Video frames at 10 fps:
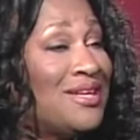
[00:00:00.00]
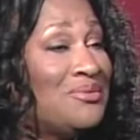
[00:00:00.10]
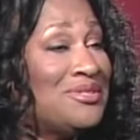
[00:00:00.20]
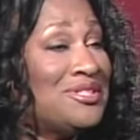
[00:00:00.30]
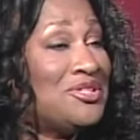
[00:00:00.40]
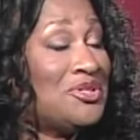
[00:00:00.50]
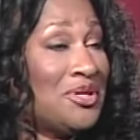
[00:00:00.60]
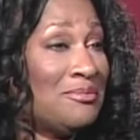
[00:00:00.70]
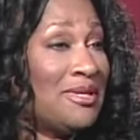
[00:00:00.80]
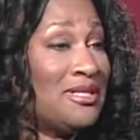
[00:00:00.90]
He was
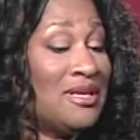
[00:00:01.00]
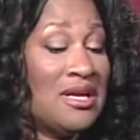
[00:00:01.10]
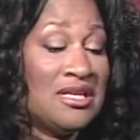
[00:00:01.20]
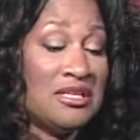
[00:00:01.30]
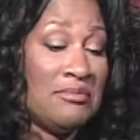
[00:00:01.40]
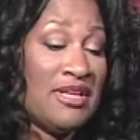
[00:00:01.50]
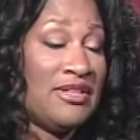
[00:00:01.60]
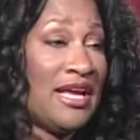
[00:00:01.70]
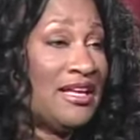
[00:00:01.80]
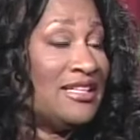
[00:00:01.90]
determined mm-hmm. to
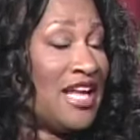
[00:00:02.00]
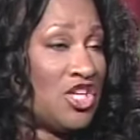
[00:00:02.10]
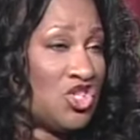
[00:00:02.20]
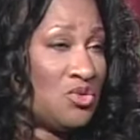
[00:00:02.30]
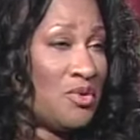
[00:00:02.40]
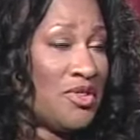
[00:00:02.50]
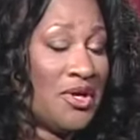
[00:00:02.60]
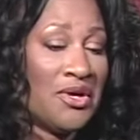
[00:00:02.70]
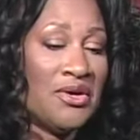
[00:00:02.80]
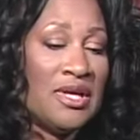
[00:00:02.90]
make that connection with
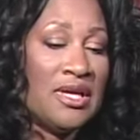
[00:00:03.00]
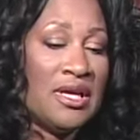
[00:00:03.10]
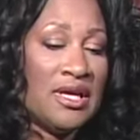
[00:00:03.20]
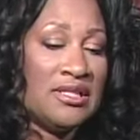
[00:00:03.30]
her yes.